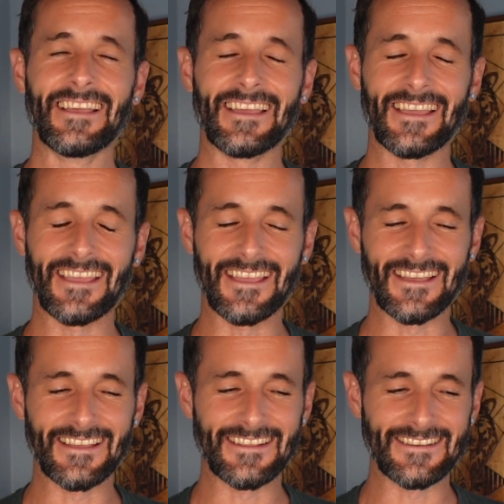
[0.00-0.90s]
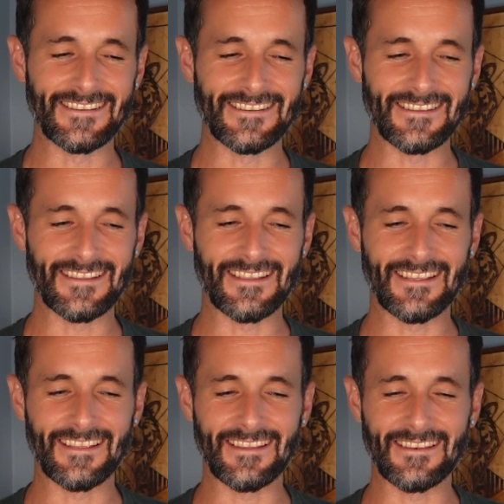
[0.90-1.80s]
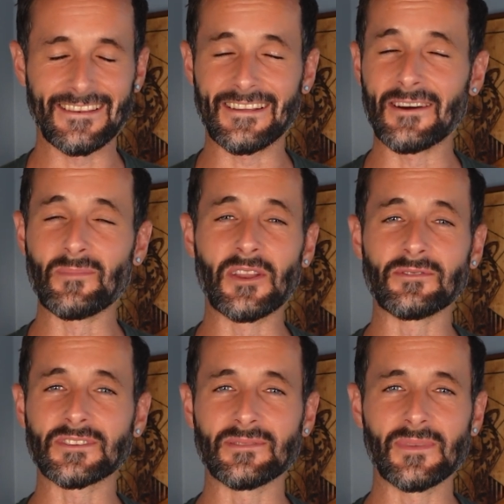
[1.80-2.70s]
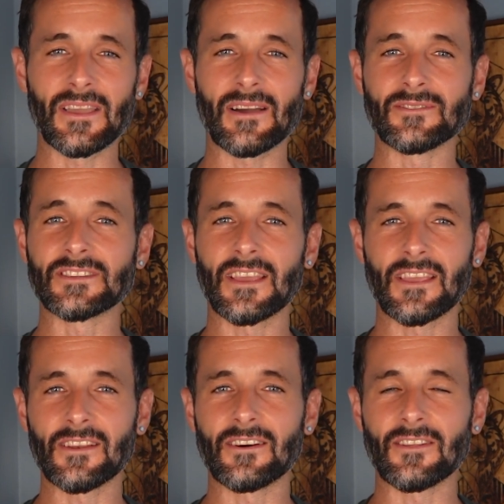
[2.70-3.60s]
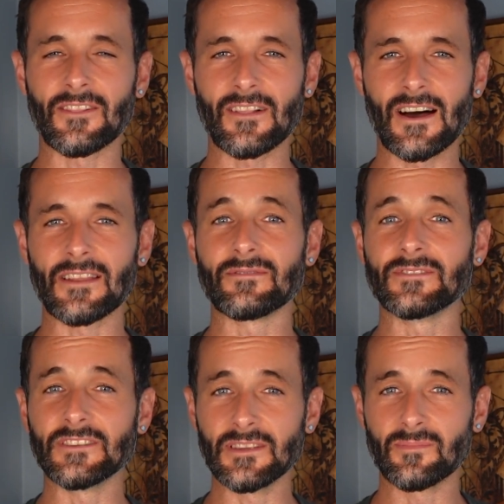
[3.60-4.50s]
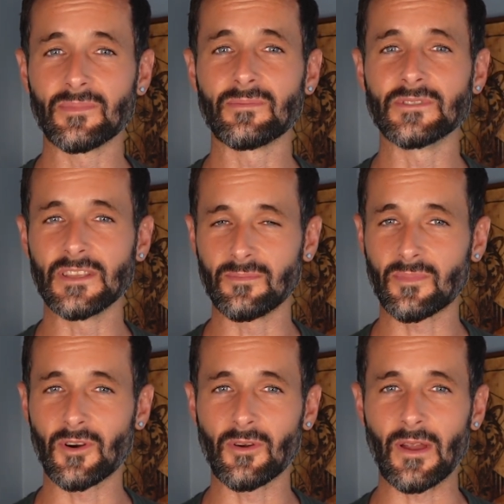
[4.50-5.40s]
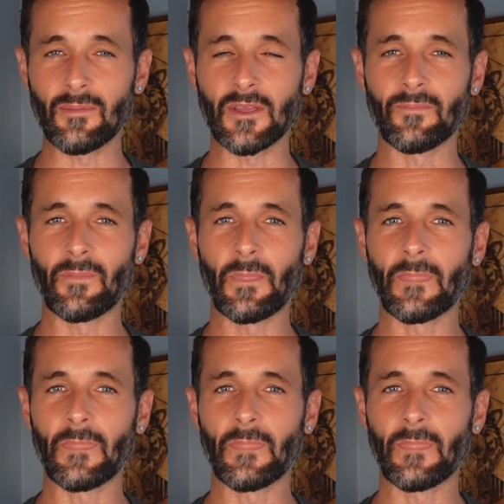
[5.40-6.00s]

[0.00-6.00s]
And unbeknownst to me, I was taking on a lot of deep programming the